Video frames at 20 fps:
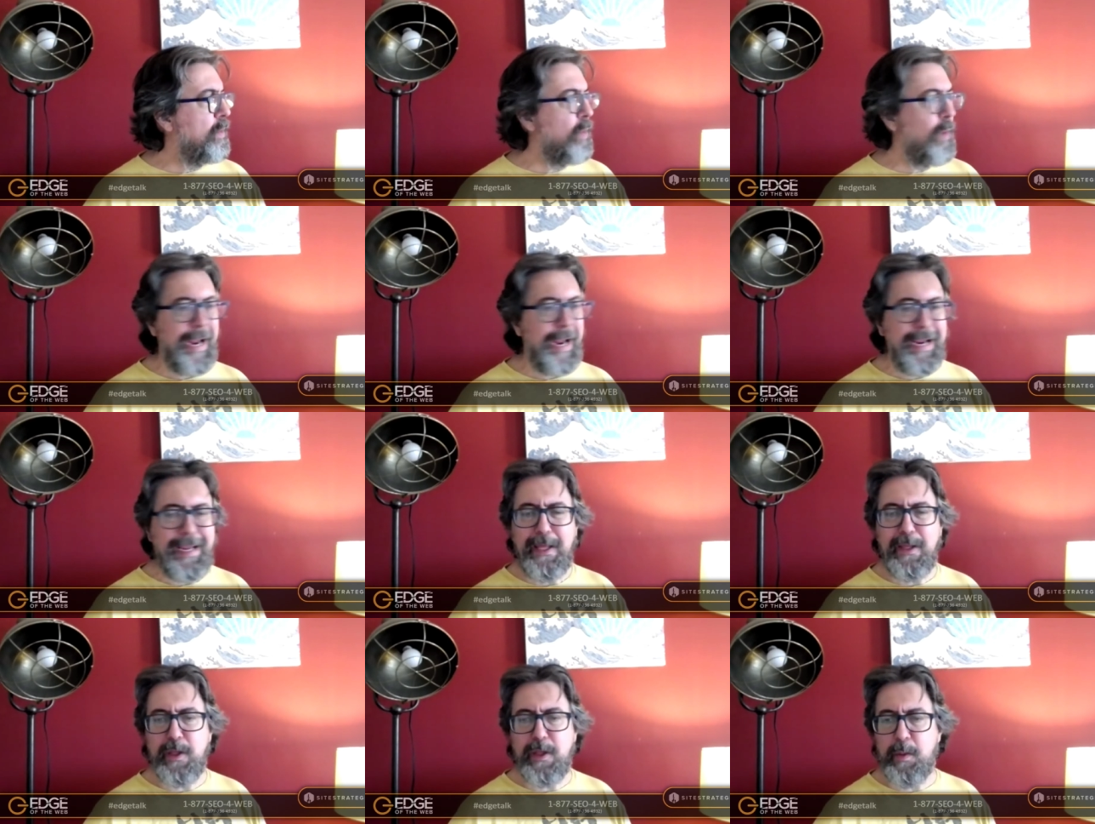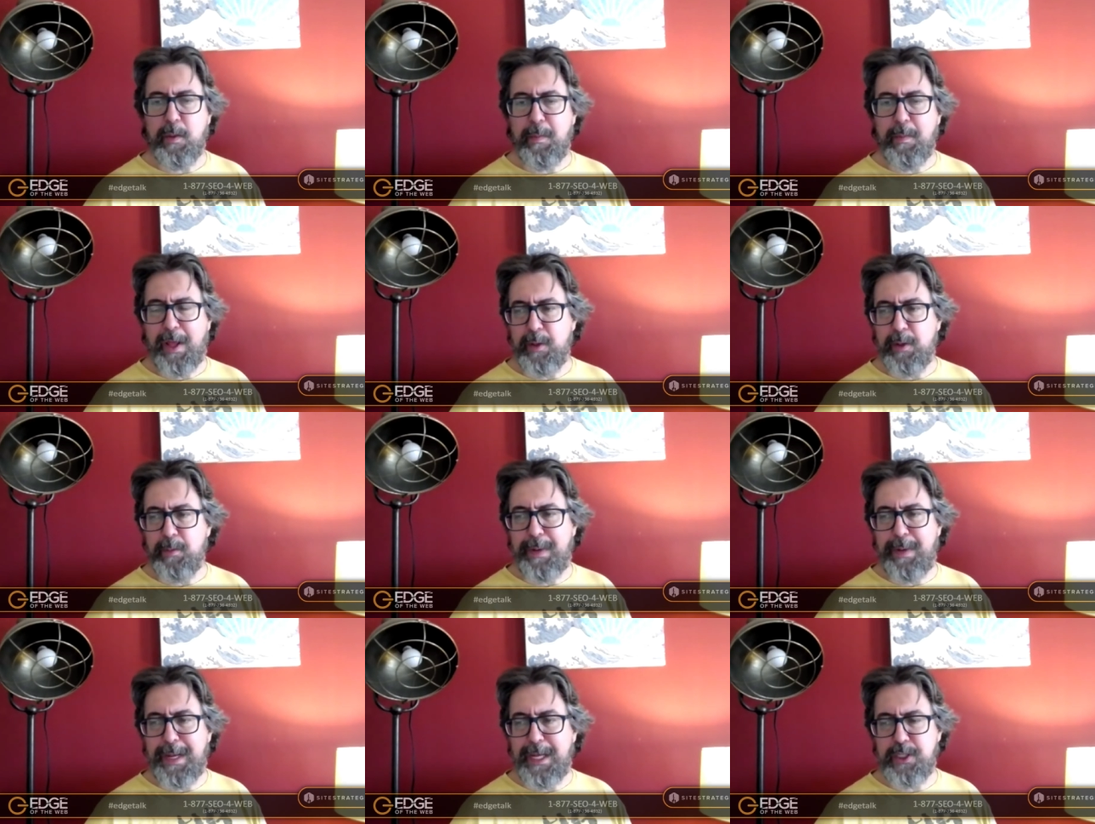ranking them
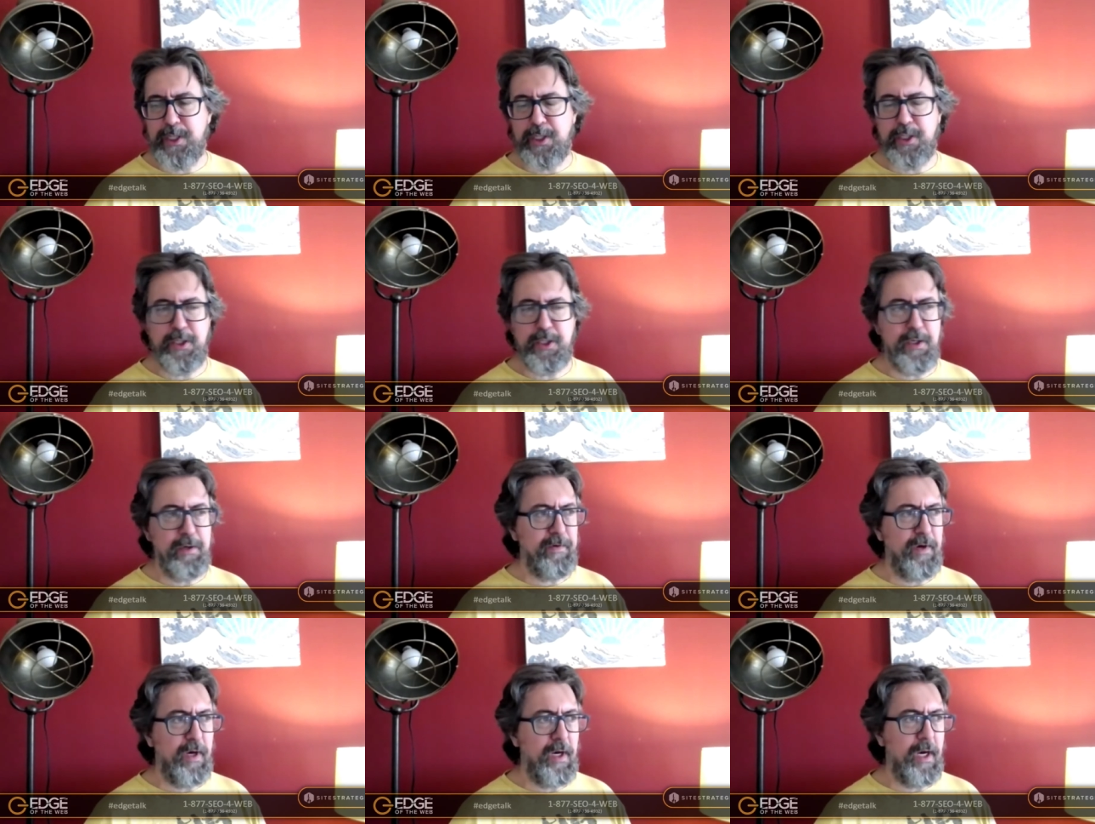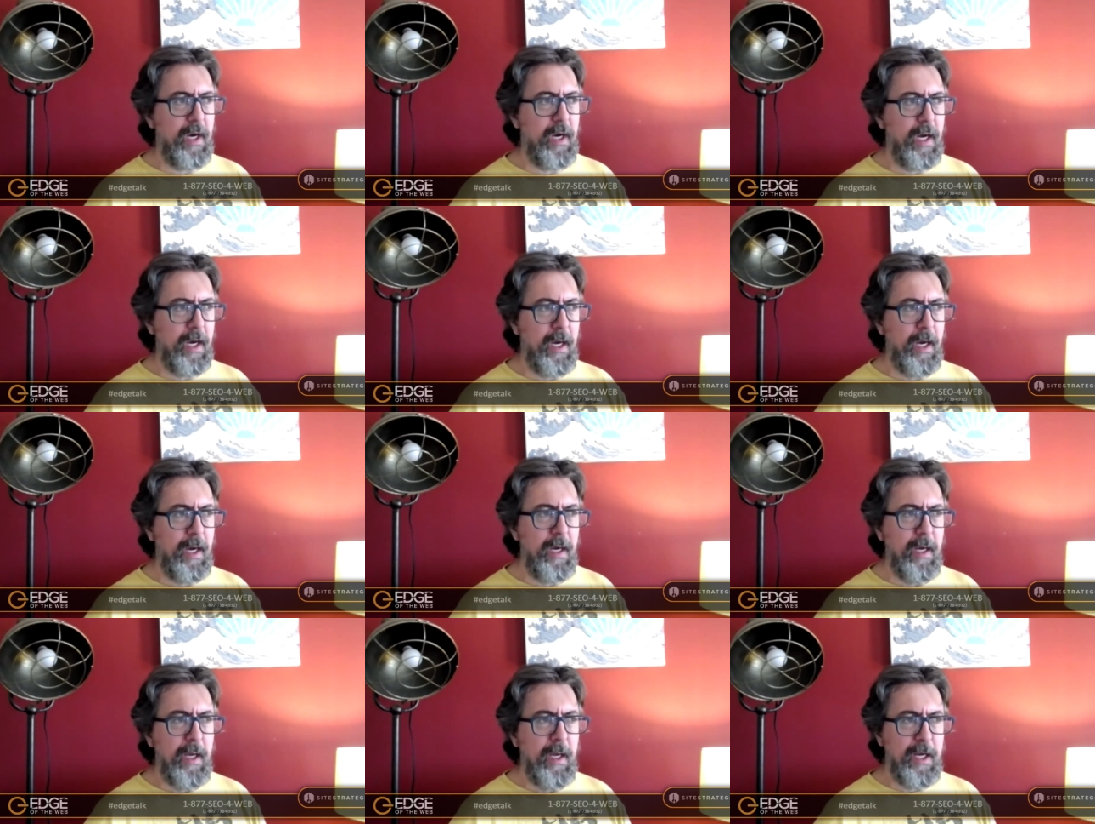on the basis of a,
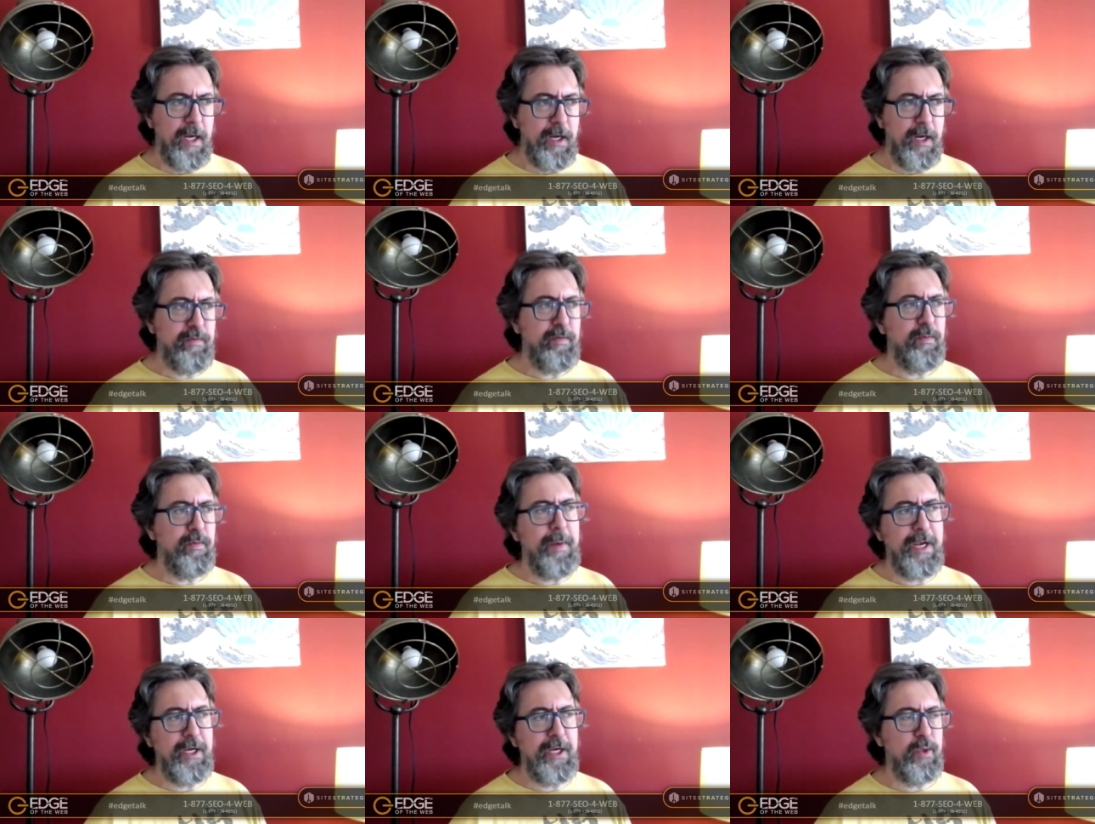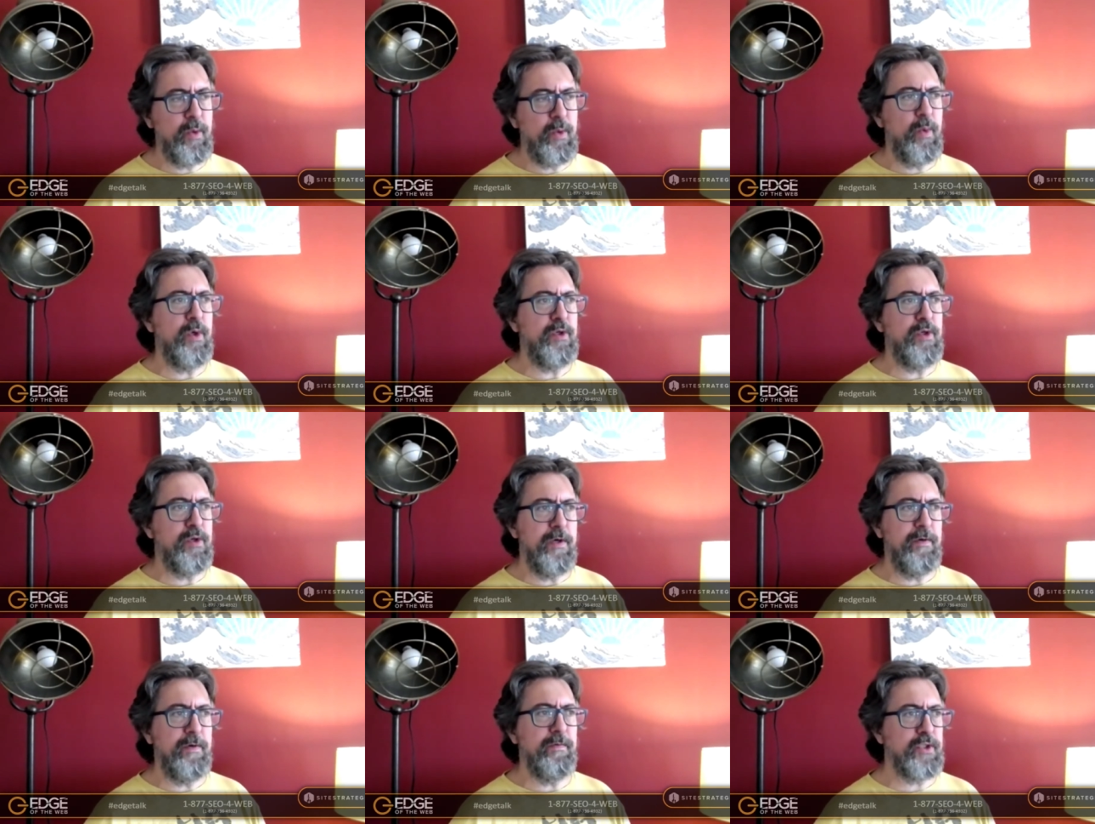a information
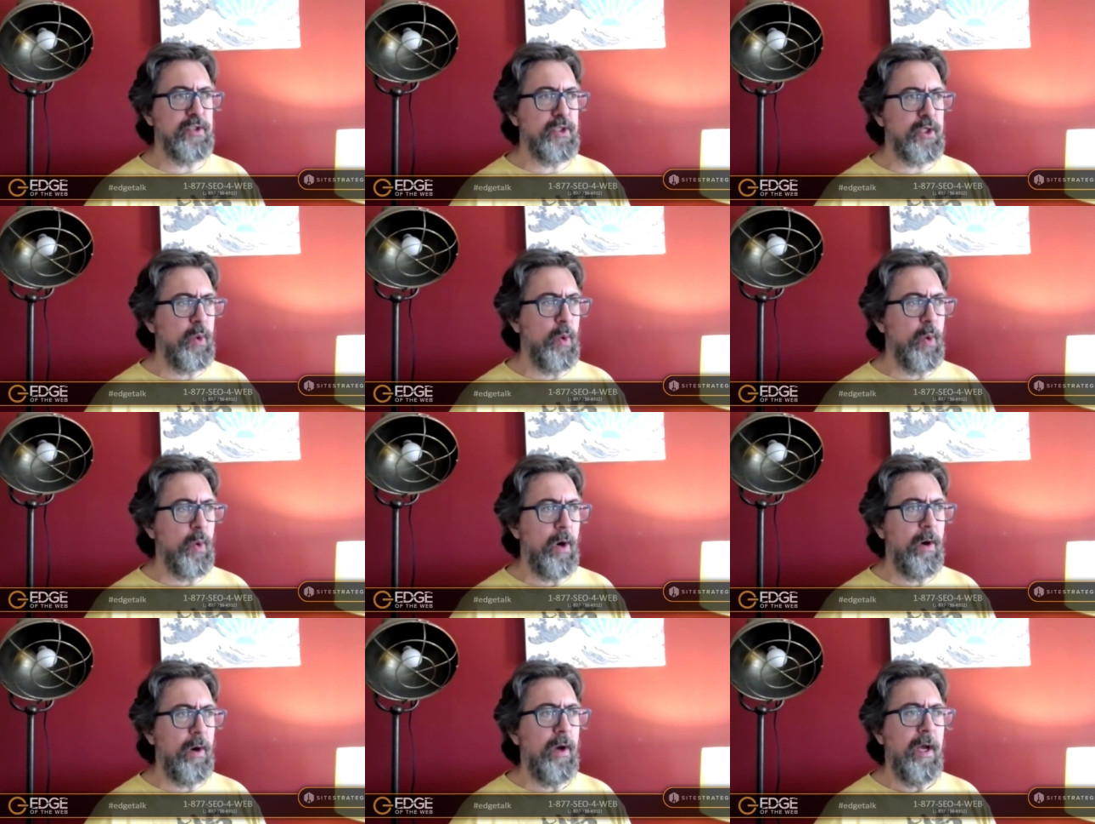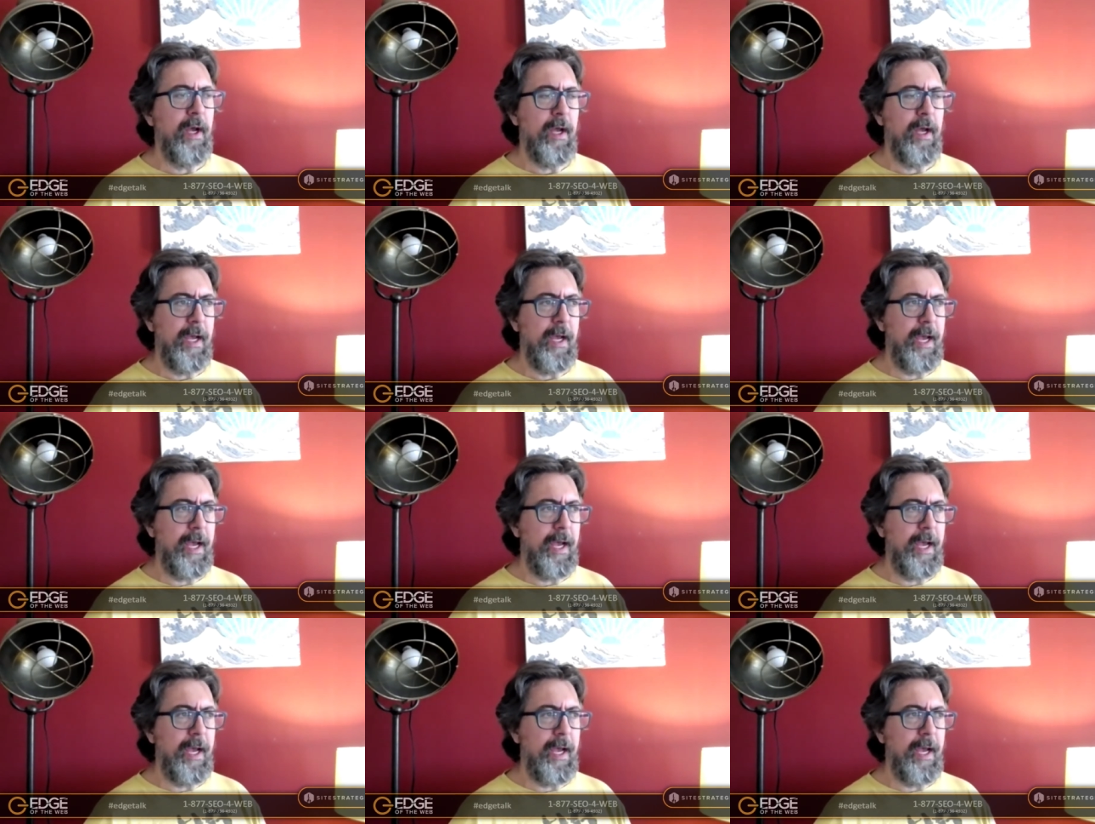retrieval score